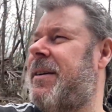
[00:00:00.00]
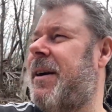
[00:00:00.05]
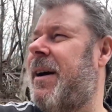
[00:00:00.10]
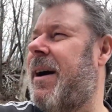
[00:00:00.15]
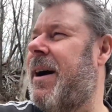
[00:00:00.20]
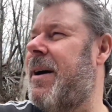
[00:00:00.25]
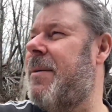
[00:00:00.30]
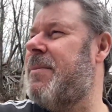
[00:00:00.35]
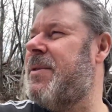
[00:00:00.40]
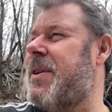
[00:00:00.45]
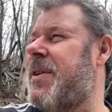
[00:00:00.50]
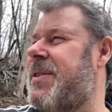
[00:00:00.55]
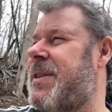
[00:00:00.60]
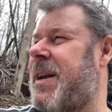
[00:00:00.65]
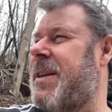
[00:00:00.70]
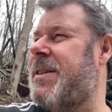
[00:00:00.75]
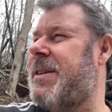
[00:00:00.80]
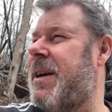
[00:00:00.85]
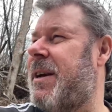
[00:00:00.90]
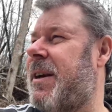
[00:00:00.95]
Um, so
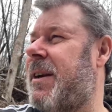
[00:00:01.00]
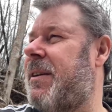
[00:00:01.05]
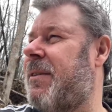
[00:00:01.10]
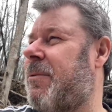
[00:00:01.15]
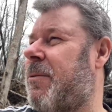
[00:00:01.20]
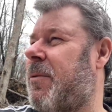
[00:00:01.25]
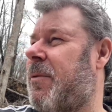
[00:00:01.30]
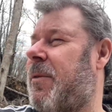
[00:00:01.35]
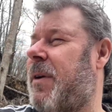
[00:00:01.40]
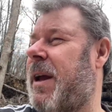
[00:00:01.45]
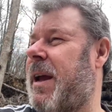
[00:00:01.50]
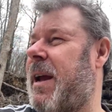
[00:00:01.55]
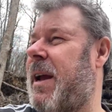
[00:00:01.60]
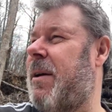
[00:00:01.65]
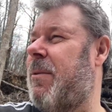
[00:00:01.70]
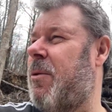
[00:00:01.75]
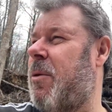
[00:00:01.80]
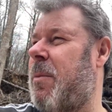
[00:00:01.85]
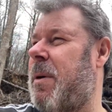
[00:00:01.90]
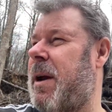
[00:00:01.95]
sunset
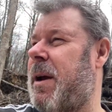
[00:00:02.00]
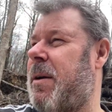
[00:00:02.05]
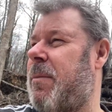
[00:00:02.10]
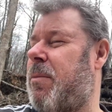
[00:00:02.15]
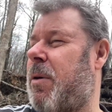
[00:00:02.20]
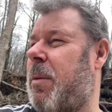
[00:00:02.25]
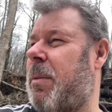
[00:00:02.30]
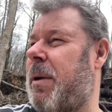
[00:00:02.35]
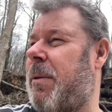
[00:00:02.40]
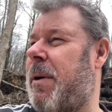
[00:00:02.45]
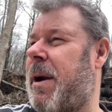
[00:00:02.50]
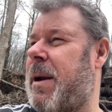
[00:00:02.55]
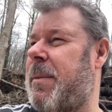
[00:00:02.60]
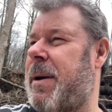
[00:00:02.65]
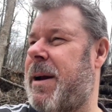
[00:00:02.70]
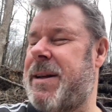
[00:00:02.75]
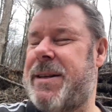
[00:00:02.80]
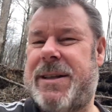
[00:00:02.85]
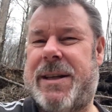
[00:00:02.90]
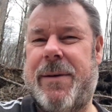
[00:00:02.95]
here will be probably around
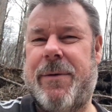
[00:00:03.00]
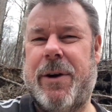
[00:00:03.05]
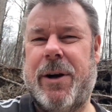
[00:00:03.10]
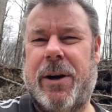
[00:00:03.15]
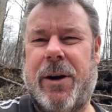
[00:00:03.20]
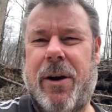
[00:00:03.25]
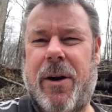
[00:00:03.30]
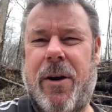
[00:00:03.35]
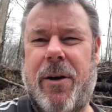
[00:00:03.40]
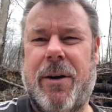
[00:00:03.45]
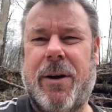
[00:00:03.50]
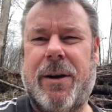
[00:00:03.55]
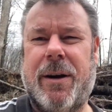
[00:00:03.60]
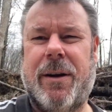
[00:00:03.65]
about seven o'clock.